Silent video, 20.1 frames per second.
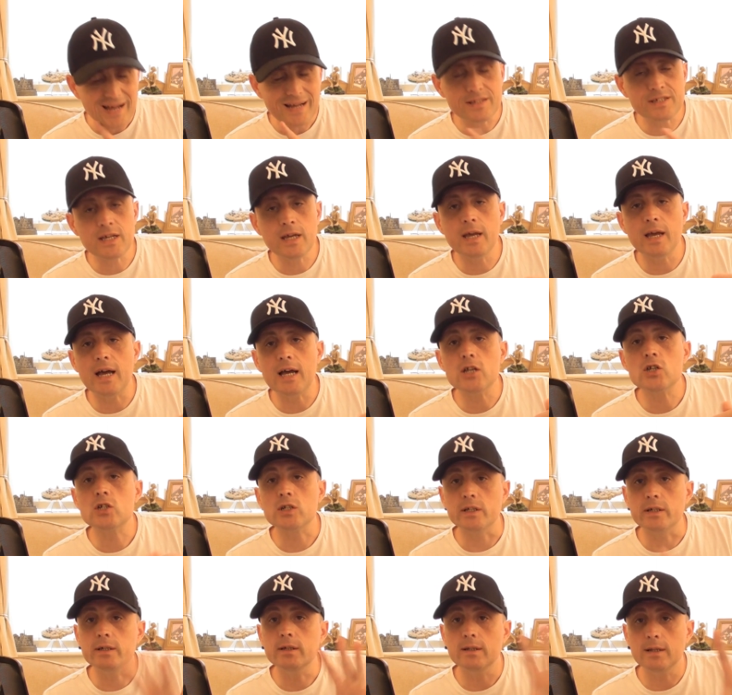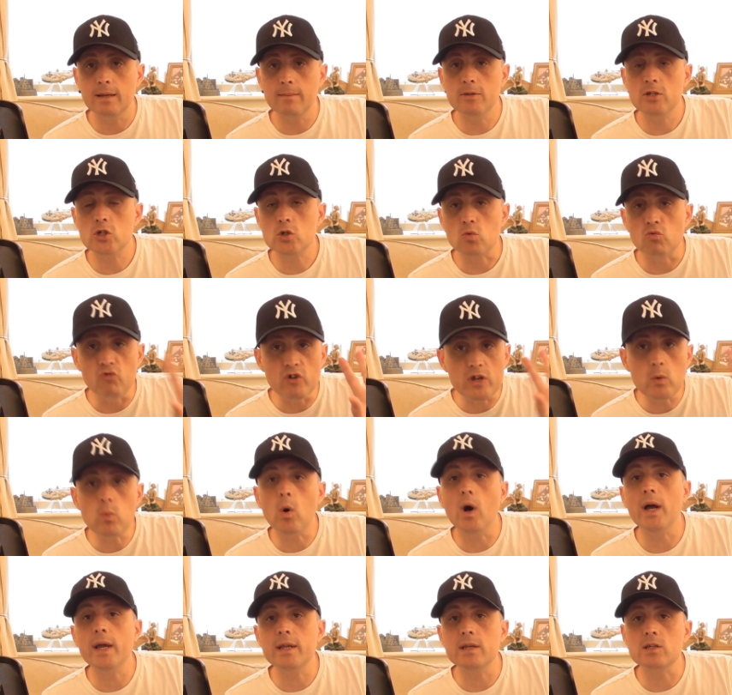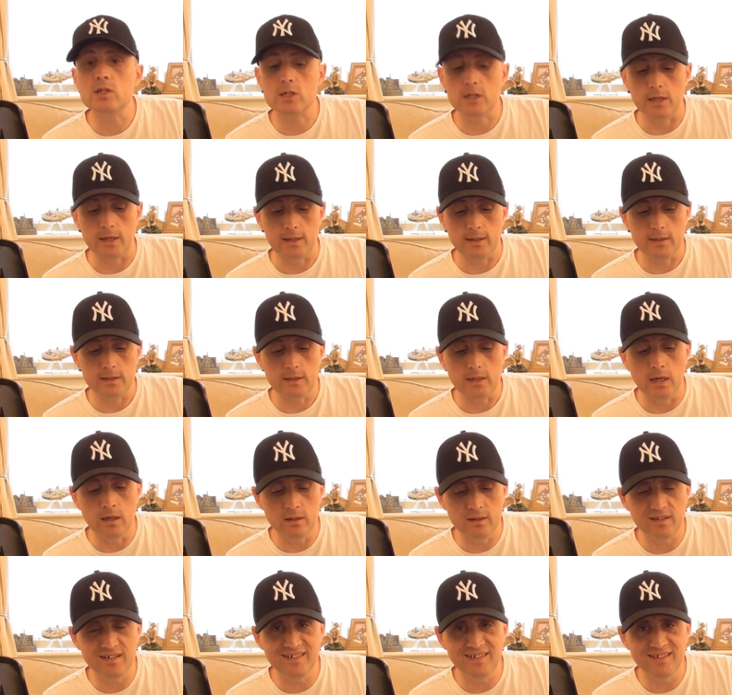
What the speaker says: I tell you, actually, let me just rewind slightly.